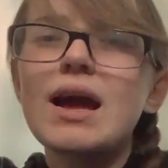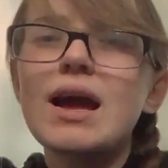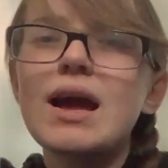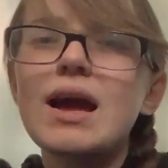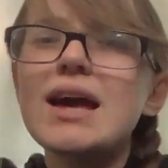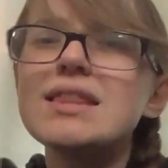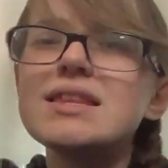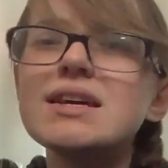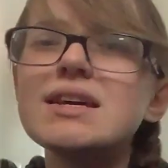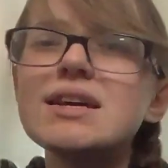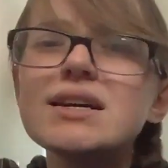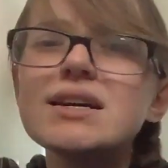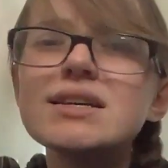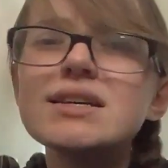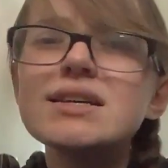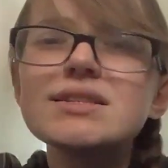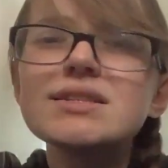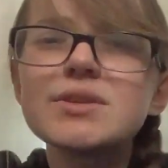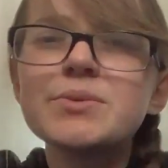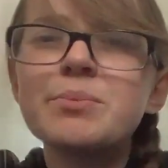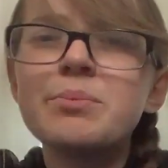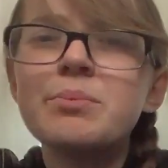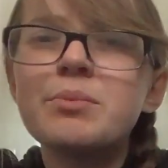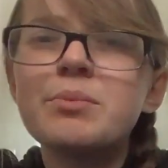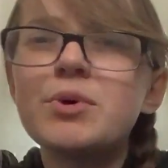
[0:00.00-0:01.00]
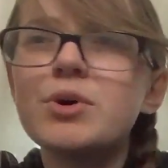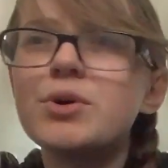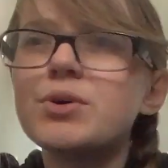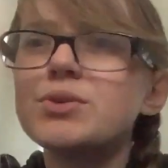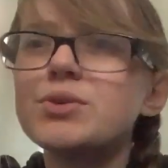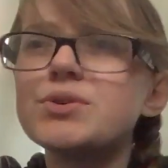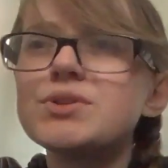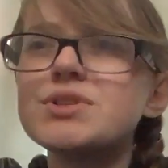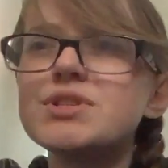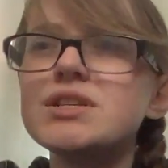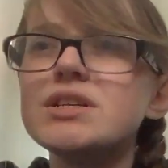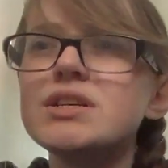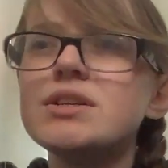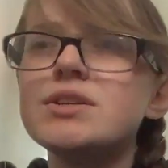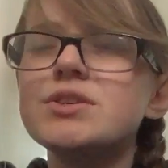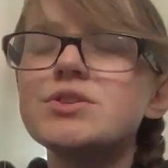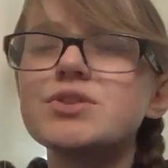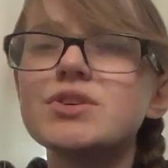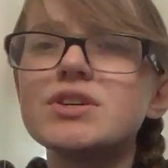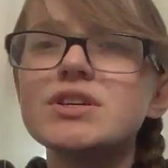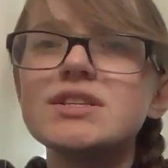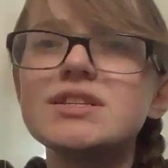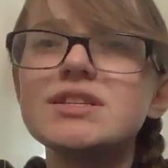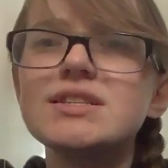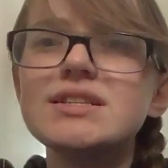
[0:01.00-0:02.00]
I think I saw the most
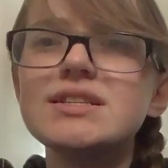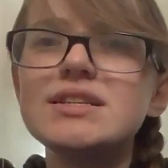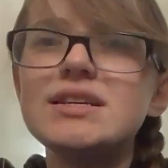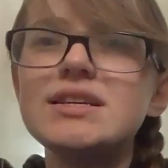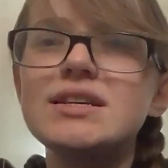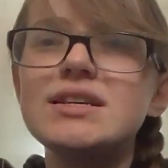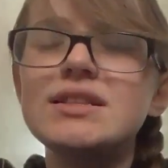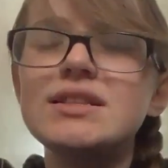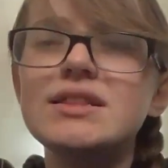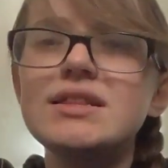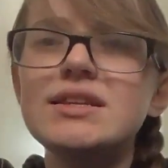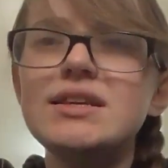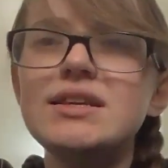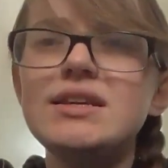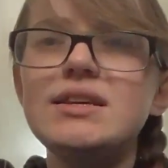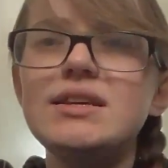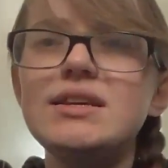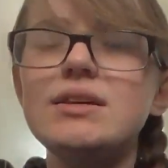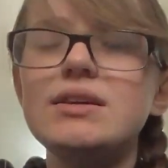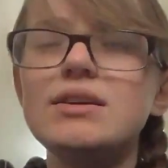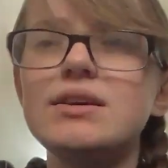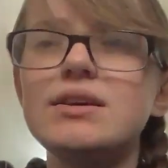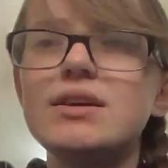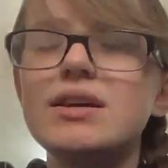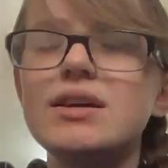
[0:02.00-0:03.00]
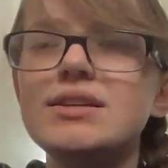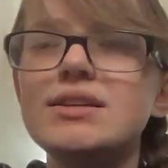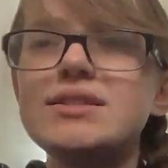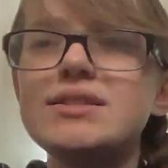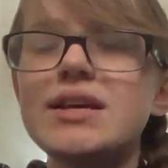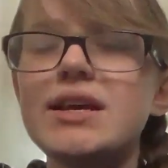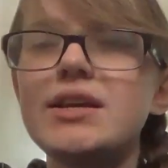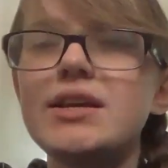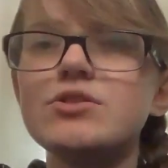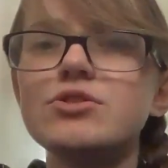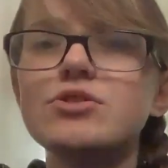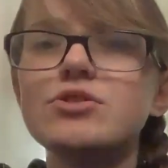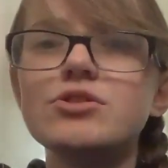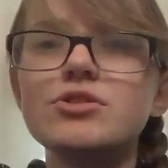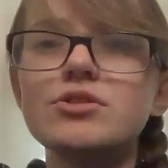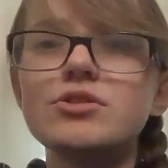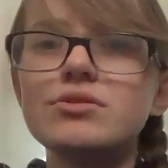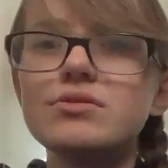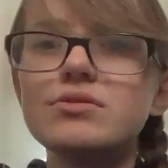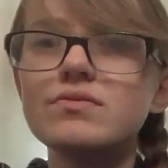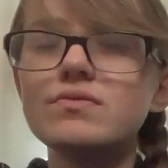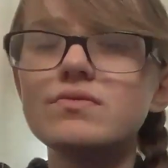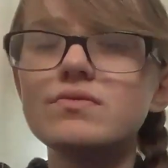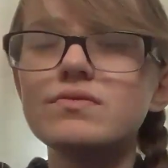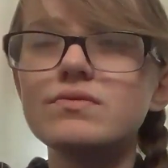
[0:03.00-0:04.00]
interest in the container
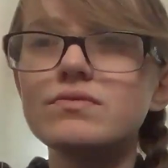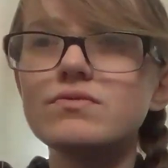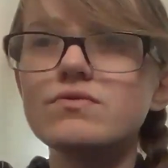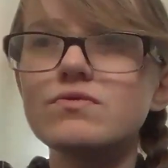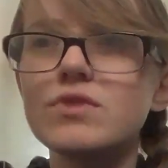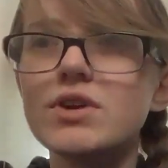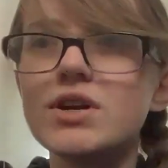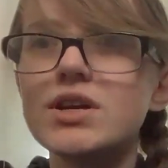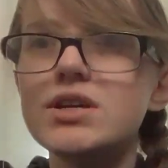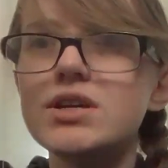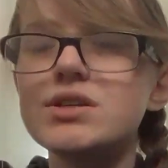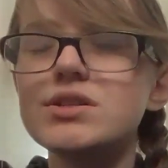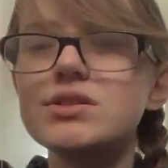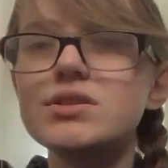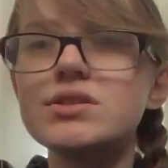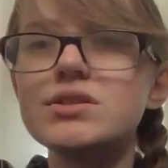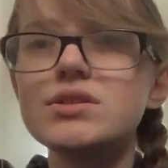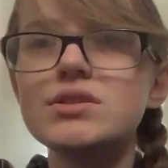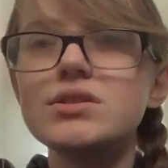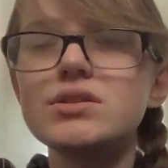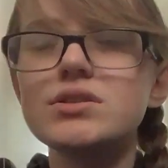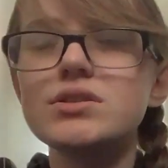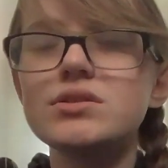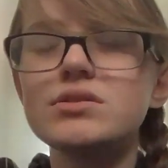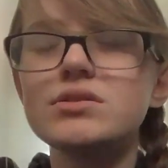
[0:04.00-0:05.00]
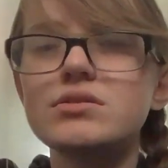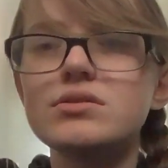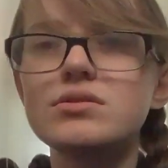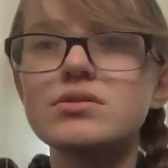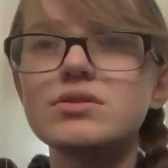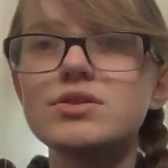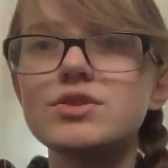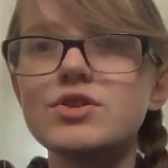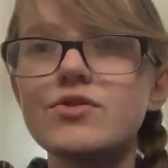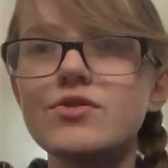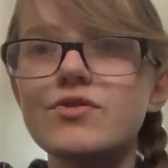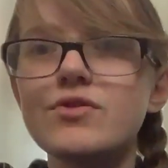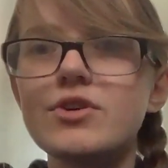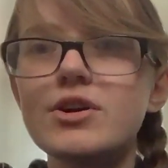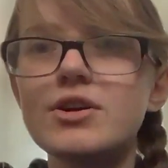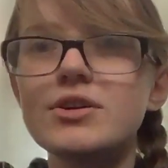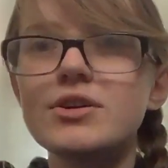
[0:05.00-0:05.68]
raised so far.